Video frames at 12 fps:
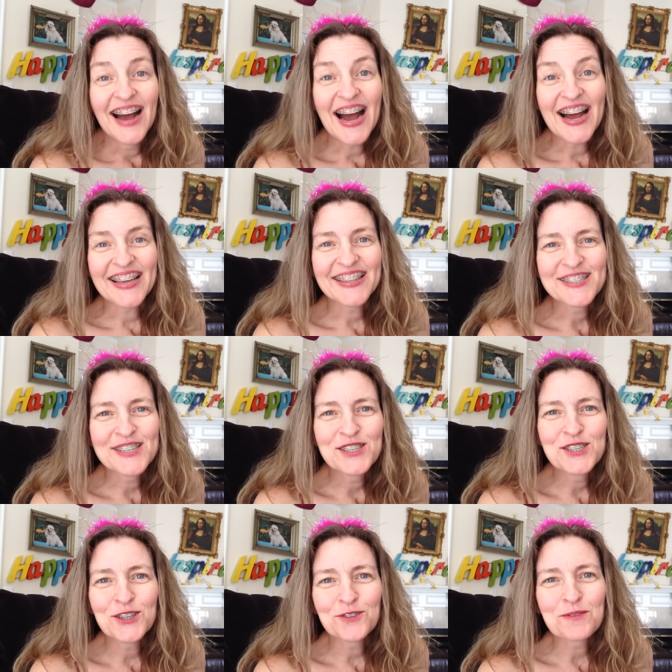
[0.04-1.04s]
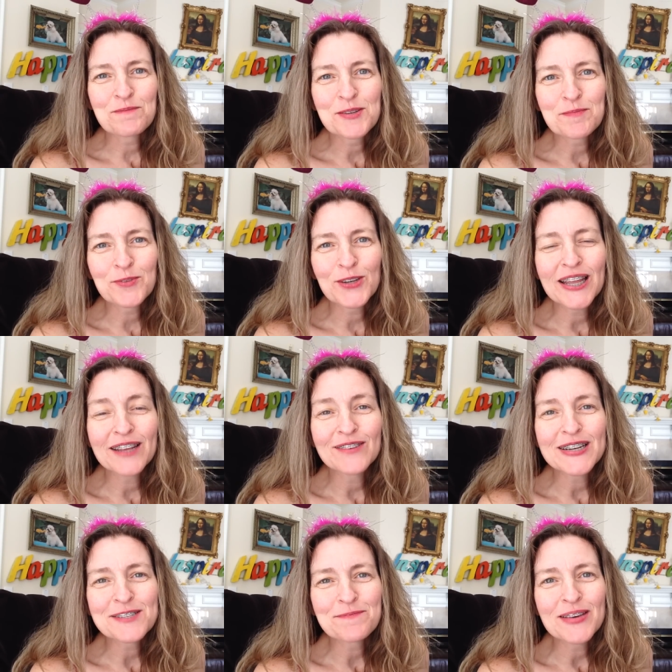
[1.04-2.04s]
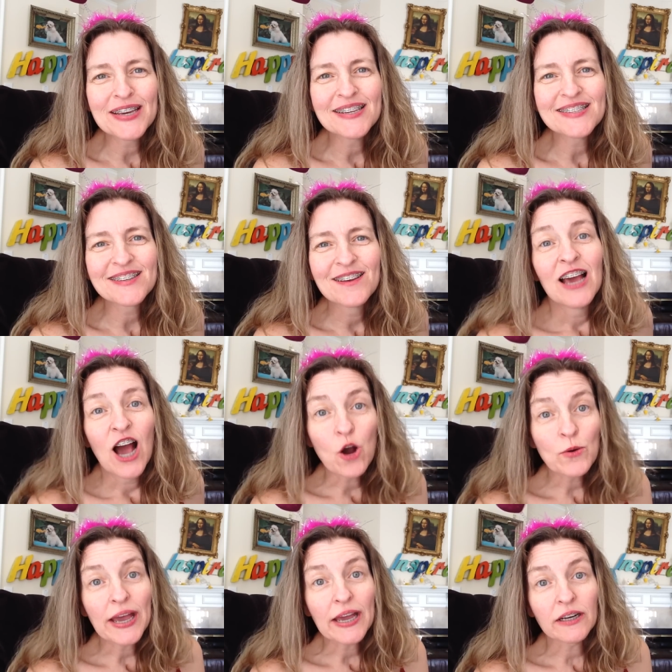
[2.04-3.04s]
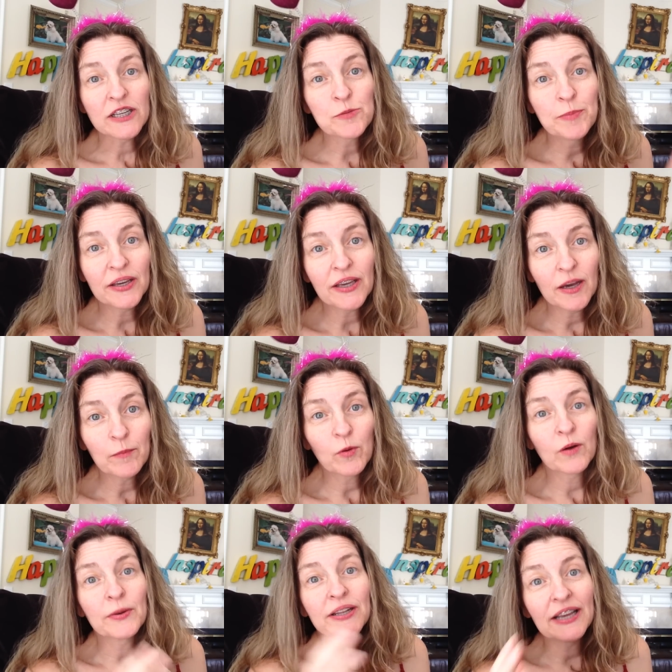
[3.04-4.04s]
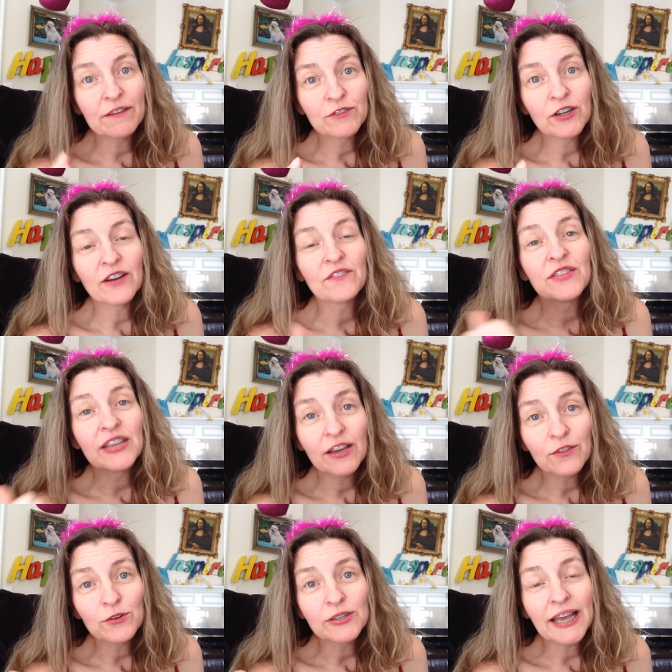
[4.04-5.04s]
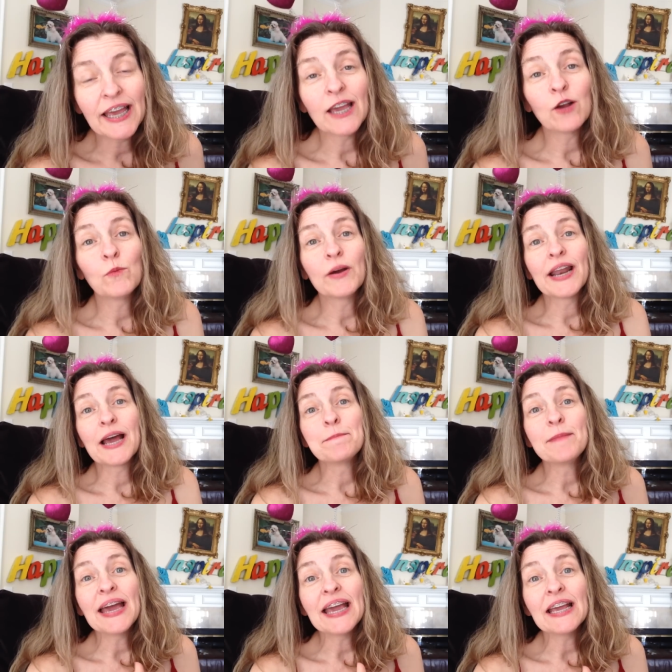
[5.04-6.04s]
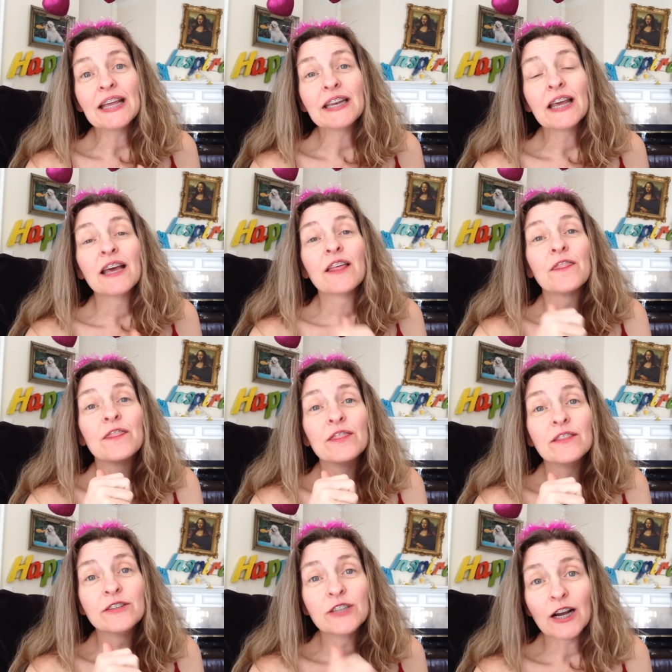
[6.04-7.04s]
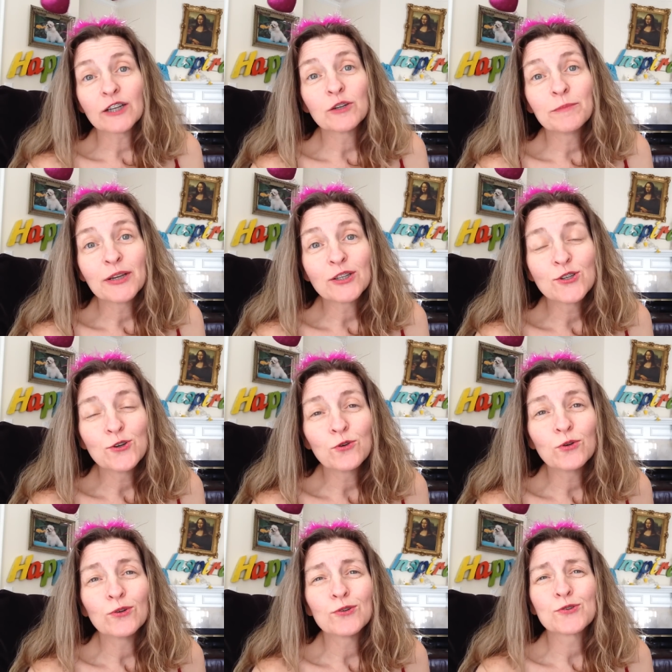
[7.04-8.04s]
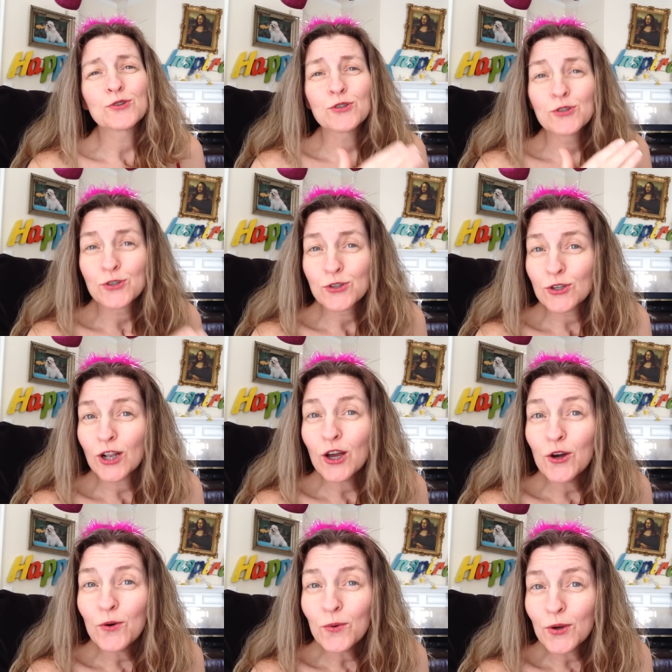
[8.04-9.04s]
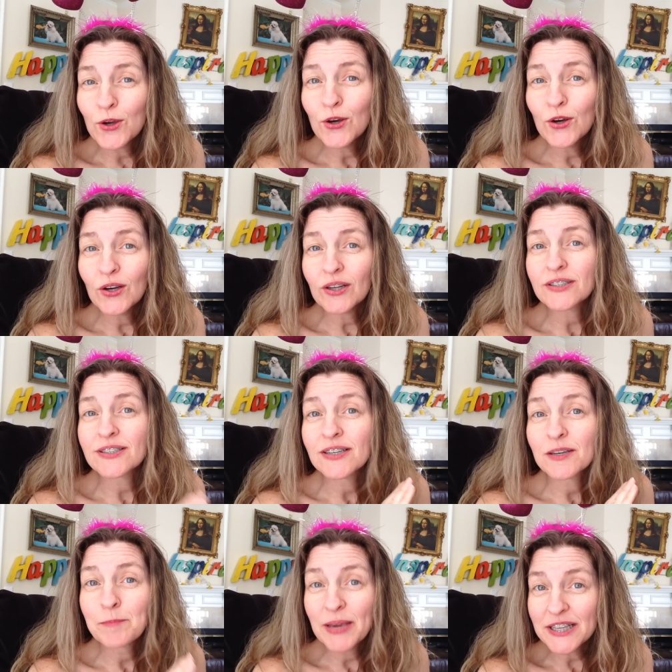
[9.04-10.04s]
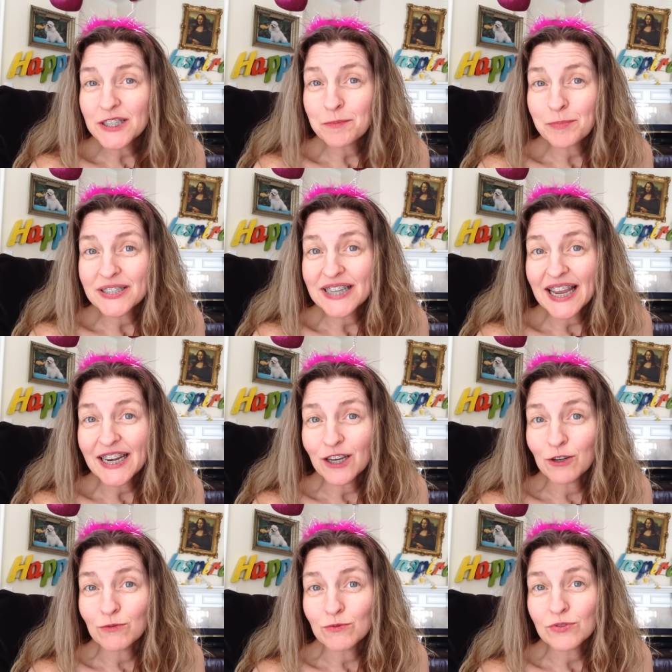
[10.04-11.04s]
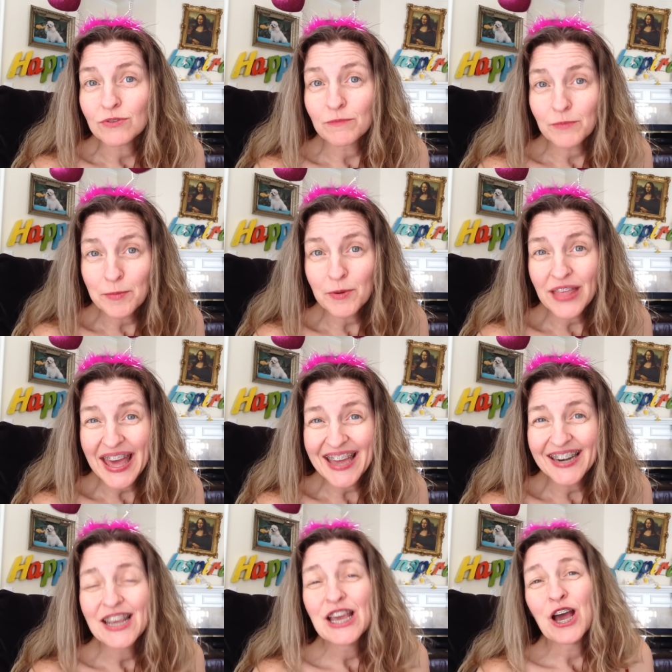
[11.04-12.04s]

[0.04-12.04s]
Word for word: Hi, this is Jill from Simple Daily Recipes. Okay, let's pick up where we left off the other day when I made Dr. McDougall's slow cooked pizza potatoes. Remember that?